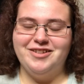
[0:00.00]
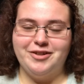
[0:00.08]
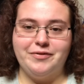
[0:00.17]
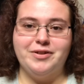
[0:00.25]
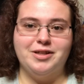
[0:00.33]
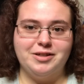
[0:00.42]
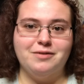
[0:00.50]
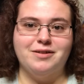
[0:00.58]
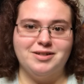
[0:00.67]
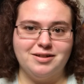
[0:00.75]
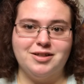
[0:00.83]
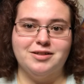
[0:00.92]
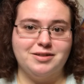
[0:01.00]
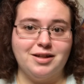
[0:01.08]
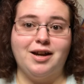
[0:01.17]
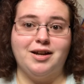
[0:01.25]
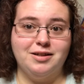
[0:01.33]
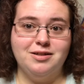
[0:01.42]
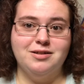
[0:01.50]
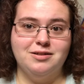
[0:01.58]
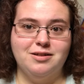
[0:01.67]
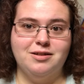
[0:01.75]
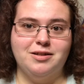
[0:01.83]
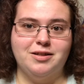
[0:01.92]
You feel like you're ready to just die
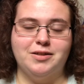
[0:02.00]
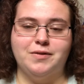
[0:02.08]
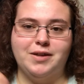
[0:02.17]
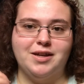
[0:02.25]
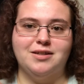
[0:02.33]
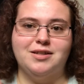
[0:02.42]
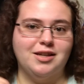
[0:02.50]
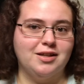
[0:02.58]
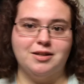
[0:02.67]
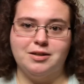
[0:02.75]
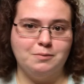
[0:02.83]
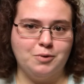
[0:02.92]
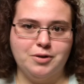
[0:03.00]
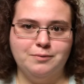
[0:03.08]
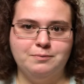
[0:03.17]
because you can't take it anymore.